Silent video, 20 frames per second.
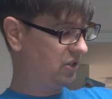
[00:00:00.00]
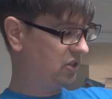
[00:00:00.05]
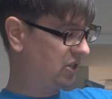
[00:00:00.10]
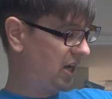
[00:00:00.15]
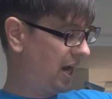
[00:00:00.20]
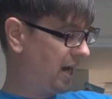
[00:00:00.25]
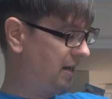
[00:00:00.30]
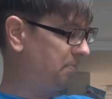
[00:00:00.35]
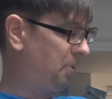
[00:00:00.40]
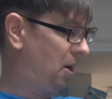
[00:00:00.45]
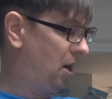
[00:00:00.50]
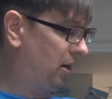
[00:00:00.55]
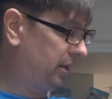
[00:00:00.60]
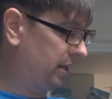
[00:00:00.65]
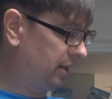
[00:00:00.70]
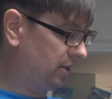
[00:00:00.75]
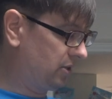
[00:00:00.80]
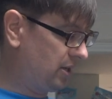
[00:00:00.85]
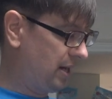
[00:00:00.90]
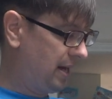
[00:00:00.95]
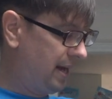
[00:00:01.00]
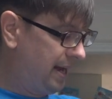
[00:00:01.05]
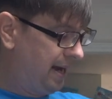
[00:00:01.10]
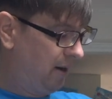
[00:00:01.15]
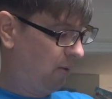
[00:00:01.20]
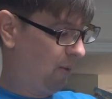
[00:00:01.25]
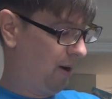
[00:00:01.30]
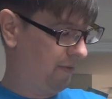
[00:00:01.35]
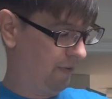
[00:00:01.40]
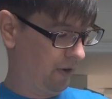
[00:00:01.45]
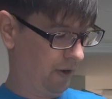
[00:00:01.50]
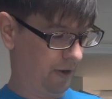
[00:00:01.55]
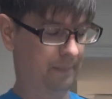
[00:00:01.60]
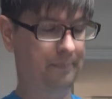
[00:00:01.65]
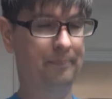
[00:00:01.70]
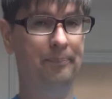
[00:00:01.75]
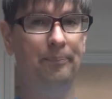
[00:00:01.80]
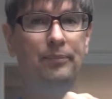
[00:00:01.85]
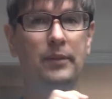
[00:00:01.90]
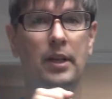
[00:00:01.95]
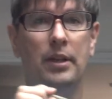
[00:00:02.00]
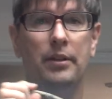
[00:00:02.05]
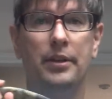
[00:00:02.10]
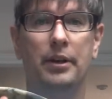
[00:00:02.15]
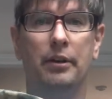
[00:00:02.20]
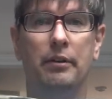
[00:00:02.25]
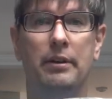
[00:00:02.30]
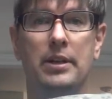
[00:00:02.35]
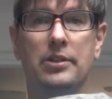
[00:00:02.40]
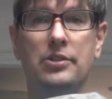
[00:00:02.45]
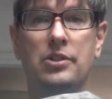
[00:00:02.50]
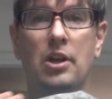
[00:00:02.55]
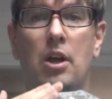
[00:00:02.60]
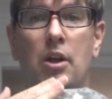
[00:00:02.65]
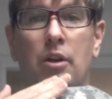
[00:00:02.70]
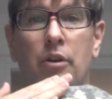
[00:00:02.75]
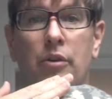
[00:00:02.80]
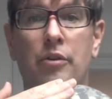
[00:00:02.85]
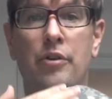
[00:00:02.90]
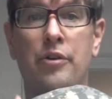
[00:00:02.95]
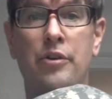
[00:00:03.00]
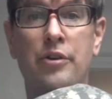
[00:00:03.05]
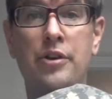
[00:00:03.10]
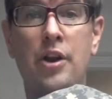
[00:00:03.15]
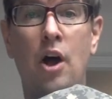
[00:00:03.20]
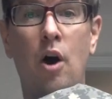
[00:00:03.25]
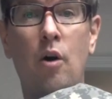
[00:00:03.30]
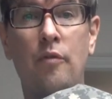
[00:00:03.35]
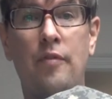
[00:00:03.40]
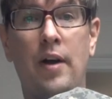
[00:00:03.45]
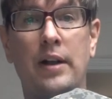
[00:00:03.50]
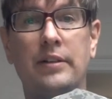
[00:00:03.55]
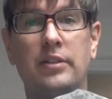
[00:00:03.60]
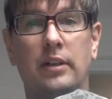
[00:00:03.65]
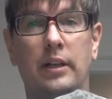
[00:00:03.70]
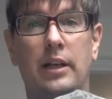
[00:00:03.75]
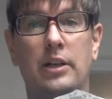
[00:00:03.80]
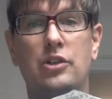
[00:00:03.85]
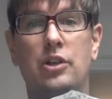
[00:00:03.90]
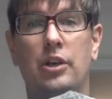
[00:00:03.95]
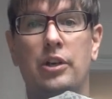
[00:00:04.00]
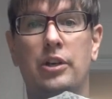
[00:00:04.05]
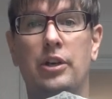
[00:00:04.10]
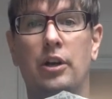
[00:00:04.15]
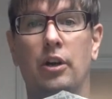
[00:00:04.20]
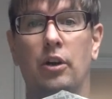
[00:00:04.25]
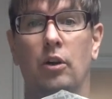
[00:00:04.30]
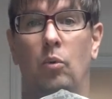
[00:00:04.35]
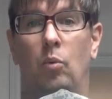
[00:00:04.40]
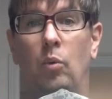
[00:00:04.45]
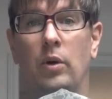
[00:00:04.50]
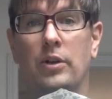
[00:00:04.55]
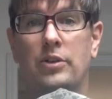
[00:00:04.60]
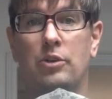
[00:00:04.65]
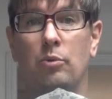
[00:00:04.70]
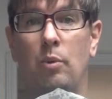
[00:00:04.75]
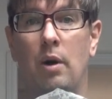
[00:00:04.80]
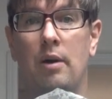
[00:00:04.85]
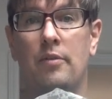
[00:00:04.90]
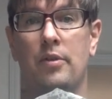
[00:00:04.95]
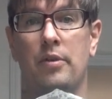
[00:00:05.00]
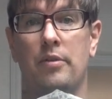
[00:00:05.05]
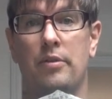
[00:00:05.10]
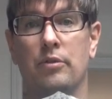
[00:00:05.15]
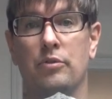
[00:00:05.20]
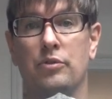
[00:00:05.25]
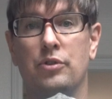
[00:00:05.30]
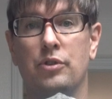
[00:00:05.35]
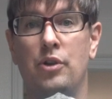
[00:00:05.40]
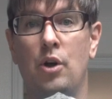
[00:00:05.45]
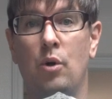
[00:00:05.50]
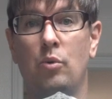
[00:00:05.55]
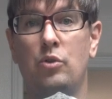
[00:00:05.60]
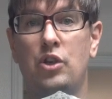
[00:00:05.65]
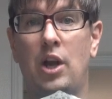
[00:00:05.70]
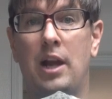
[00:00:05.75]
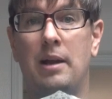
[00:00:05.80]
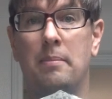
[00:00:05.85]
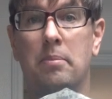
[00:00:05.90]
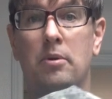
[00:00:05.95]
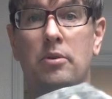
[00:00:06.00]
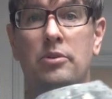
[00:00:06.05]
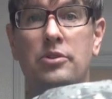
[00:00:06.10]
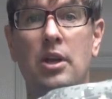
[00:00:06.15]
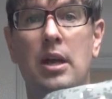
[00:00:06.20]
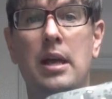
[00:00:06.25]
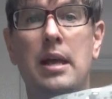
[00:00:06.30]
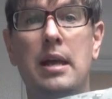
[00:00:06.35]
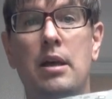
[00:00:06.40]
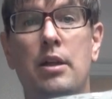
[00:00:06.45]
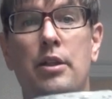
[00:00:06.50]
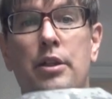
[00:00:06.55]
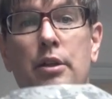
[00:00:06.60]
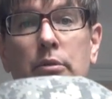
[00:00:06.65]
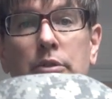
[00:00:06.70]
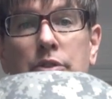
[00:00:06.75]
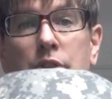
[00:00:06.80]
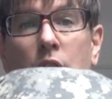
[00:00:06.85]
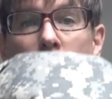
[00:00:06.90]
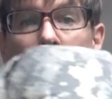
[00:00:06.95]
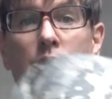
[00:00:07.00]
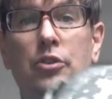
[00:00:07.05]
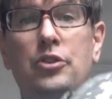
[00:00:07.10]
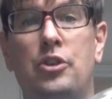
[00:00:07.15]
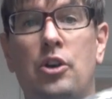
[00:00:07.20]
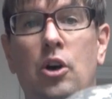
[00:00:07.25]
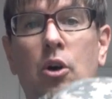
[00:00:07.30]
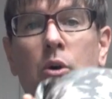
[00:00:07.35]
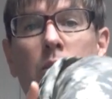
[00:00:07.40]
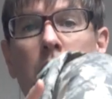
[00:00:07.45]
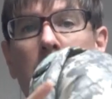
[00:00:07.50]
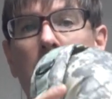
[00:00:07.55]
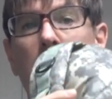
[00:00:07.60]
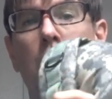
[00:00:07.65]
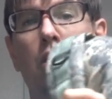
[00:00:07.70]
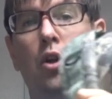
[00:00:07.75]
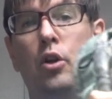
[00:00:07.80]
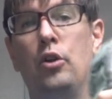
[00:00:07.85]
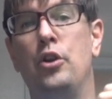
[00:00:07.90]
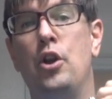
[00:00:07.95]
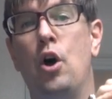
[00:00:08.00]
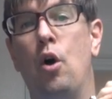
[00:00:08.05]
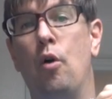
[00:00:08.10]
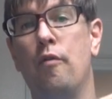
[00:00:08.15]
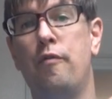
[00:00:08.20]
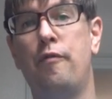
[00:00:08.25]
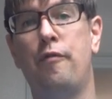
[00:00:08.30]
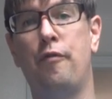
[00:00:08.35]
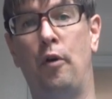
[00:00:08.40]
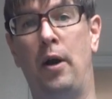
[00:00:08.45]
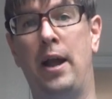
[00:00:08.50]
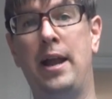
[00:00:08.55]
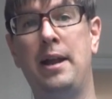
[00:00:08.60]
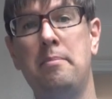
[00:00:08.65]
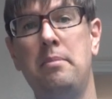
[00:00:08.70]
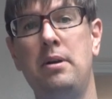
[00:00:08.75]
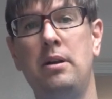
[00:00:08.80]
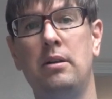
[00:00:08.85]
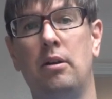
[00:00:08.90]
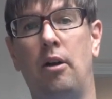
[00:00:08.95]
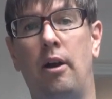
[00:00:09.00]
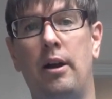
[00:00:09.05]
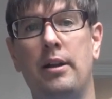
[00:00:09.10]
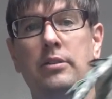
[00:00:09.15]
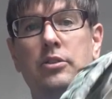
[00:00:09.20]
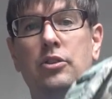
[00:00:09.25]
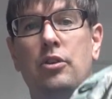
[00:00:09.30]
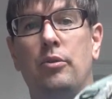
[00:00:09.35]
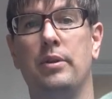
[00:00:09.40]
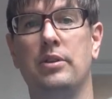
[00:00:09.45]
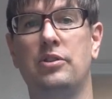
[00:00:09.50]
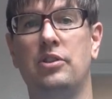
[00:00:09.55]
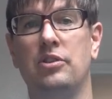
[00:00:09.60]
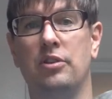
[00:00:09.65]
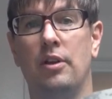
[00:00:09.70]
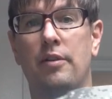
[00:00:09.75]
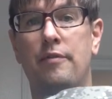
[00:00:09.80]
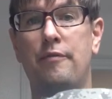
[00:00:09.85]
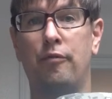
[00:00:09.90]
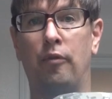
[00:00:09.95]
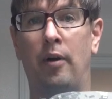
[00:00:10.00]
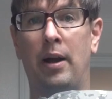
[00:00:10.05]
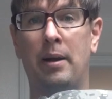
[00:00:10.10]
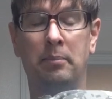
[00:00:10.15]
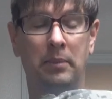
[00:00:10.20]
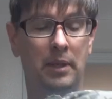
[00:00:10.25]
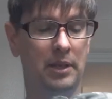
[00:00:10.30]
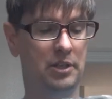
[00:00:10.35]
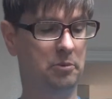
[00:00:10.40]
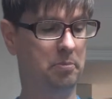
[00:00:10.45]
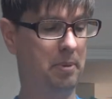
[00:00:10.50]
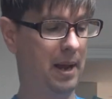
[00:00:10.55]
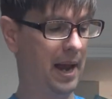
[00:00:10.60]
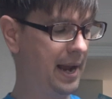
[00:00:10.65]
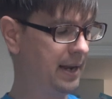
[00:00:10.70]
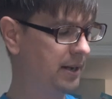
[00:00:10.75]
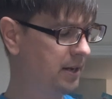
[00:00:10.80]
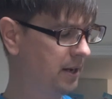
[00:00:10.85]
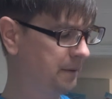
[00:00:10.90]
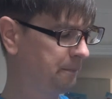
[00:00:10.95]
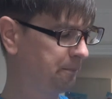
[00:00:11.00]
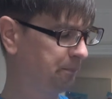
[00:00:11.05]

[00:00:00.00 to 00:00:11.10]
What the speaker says: side pockets. However, there is no ventilation here whatsoever. There's no chambers. There is also no frame. All right, so this is a frameless bag.